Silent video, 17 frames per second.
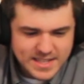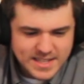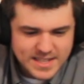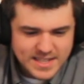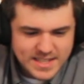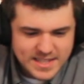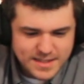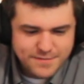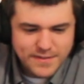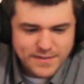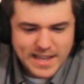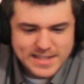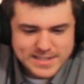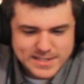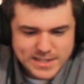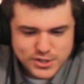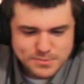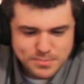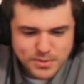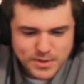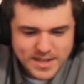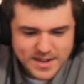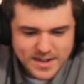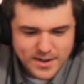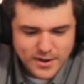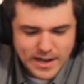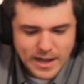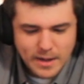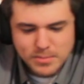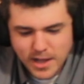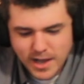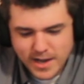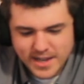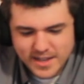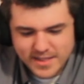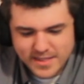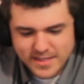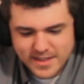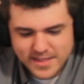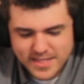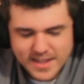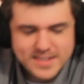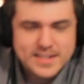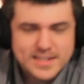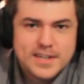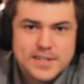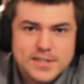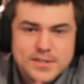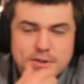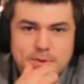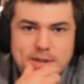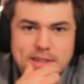the fans I just put in are now blocking the things I need to screw in the